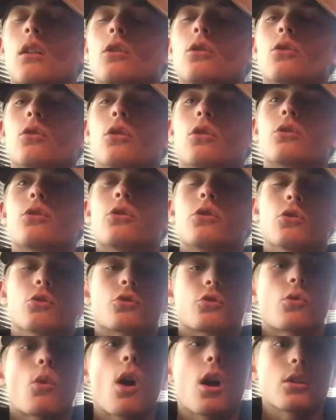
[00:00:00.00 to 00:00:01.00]
you'll go to your
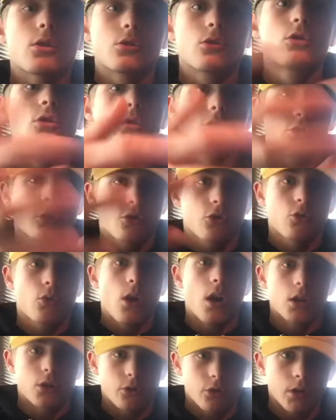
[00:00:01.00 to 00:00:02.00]

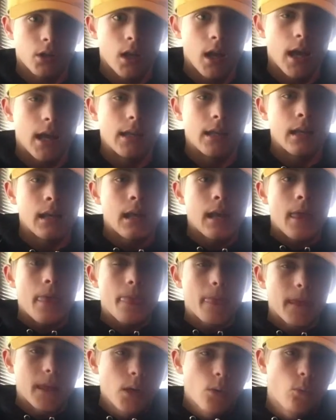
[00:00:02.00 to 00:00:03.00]
squadron, and
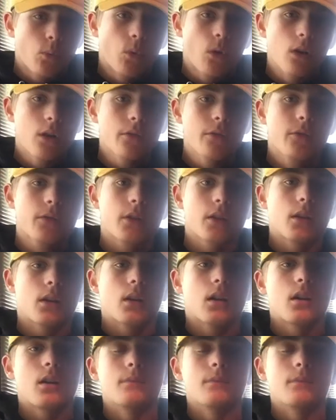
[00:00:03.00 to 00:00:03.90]
in one of the